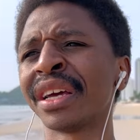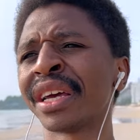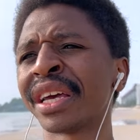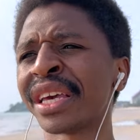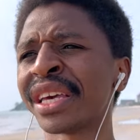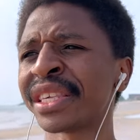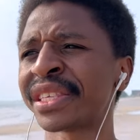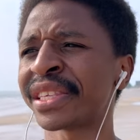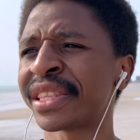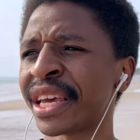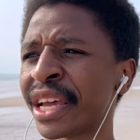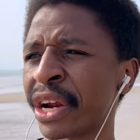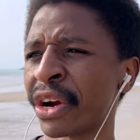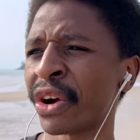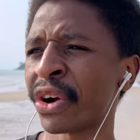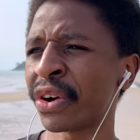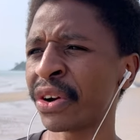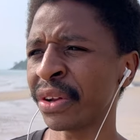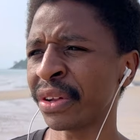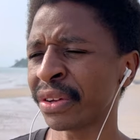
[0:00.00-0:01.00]
he's
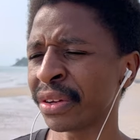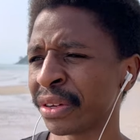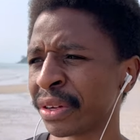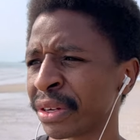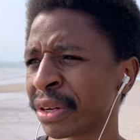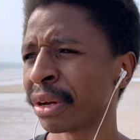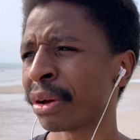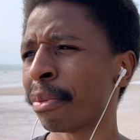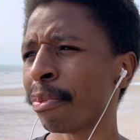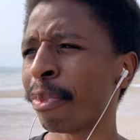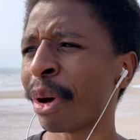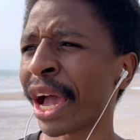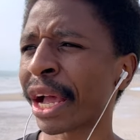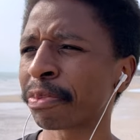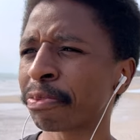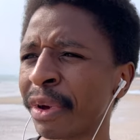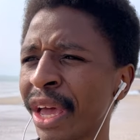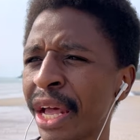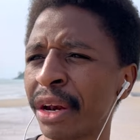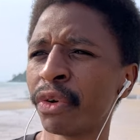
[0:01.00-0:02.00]
there,
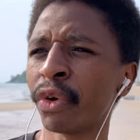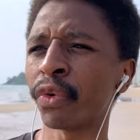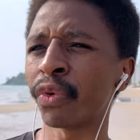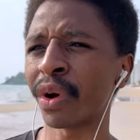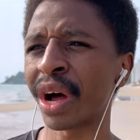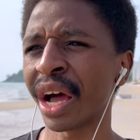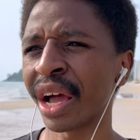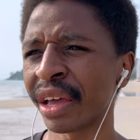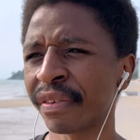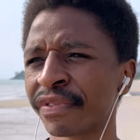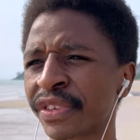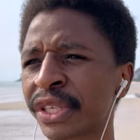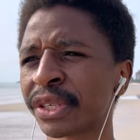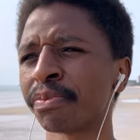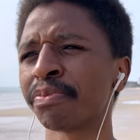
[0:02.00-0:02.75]
Batman arrives,